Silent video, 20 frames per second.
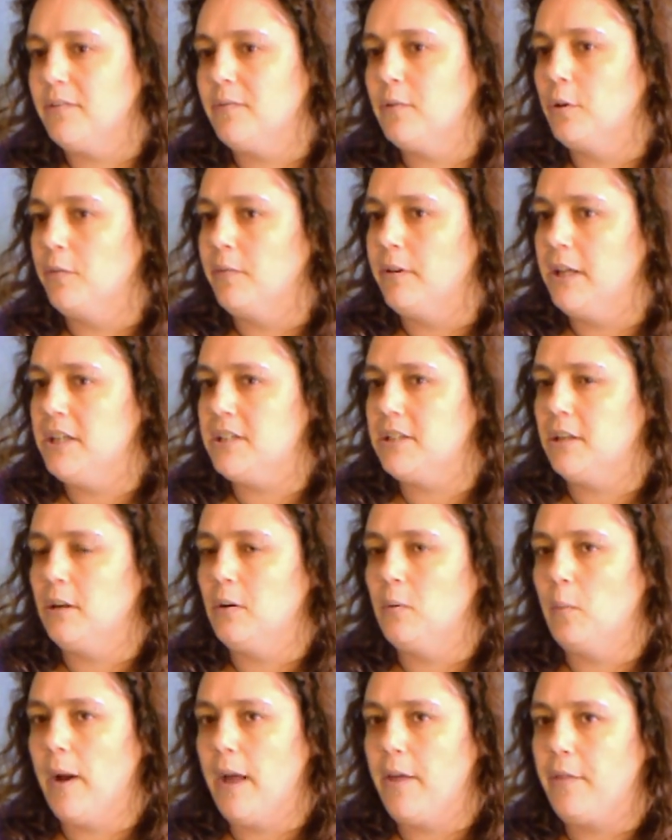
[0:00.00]
of non-religion
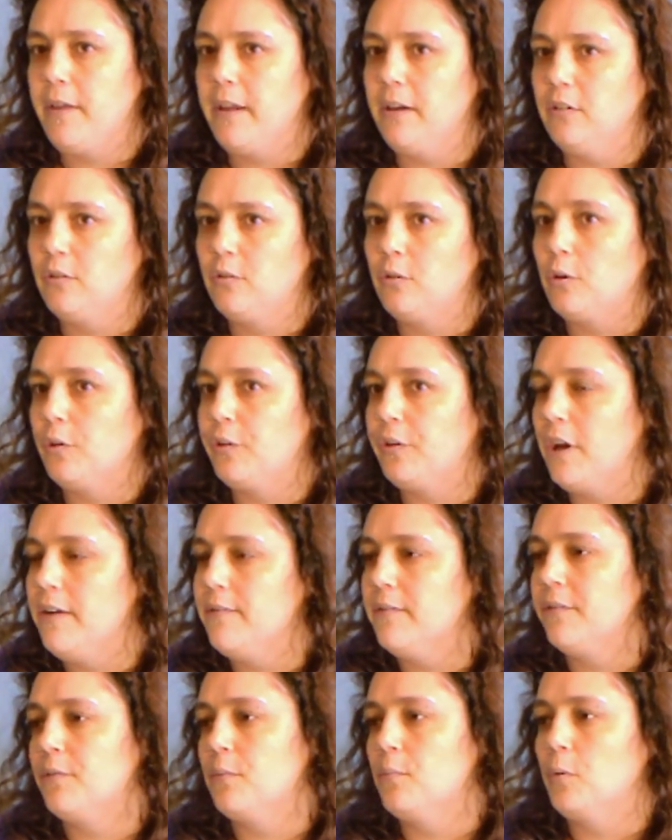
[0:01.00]
and where things cross
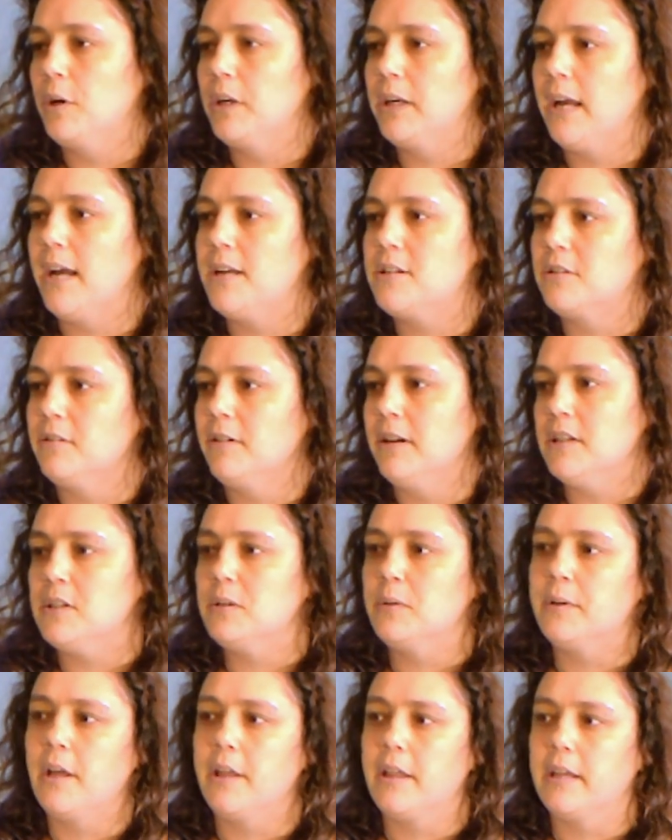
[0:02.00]
over from one category
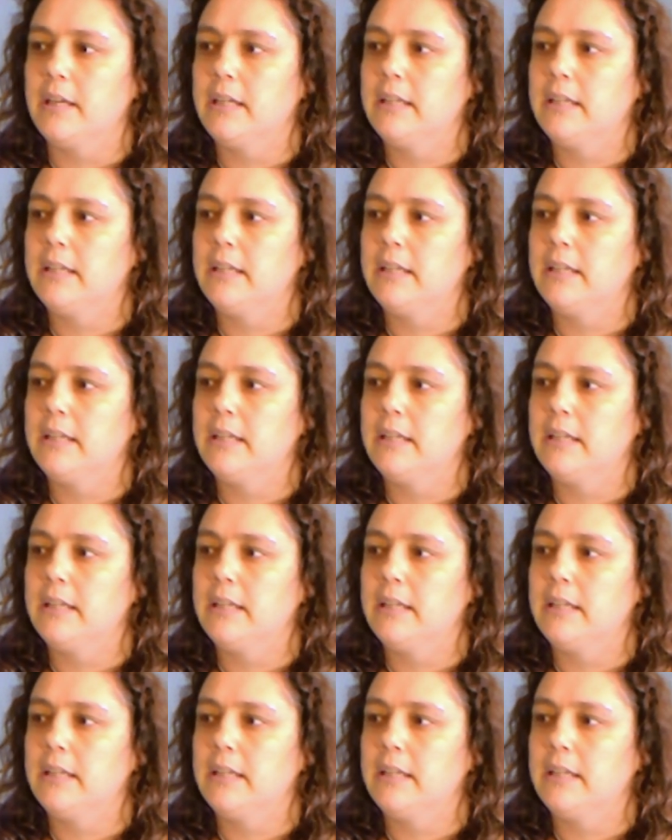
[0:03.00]
into another.